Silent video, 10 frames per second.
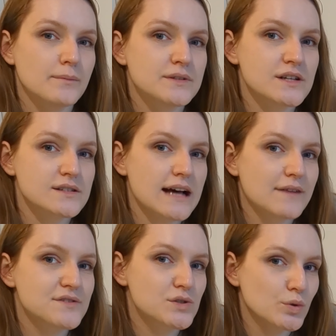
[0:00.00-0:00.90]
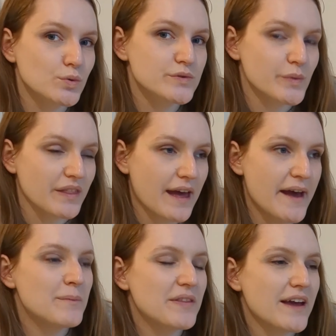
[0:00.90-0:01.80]
does have stools with
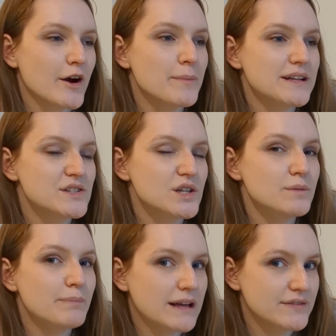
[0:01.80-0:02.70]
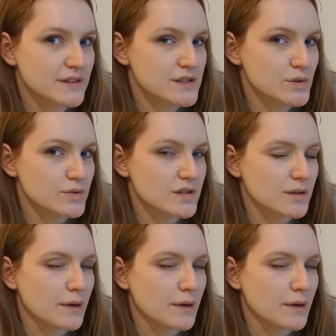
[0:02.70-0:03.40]
it, but they're a bit too big for the stools at the